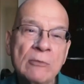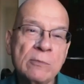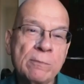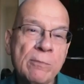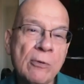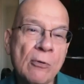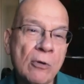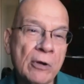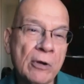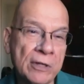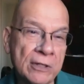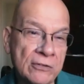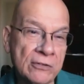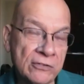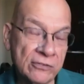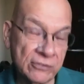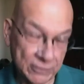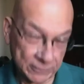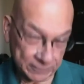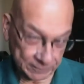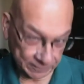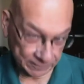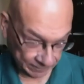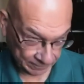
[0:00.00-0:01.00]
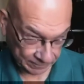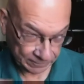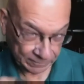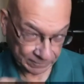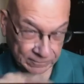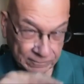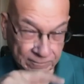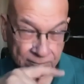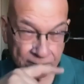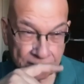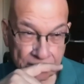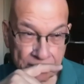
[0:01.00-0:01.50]
James Boyce,
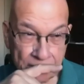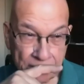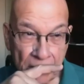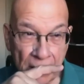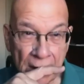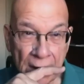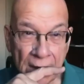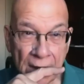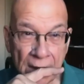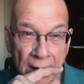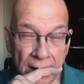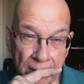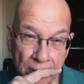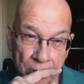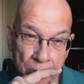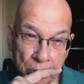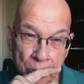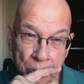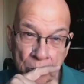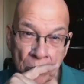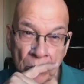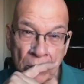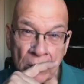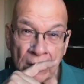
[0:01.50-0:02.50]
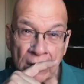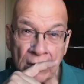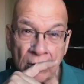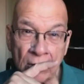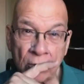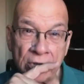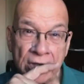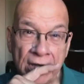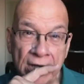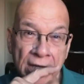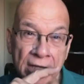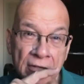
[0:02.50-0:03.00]

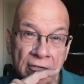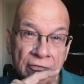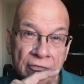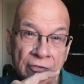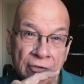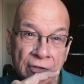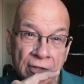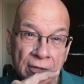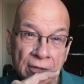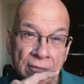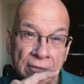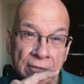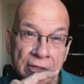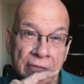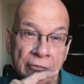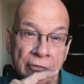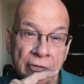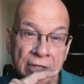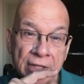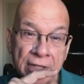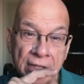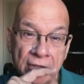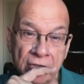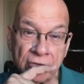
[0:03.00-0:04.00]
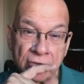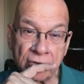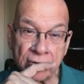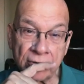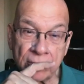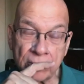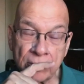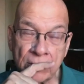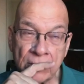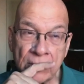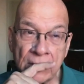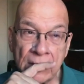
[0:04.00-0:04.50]
who died of liver
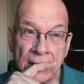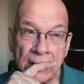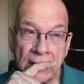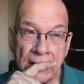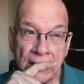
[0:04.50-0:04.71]
cancer,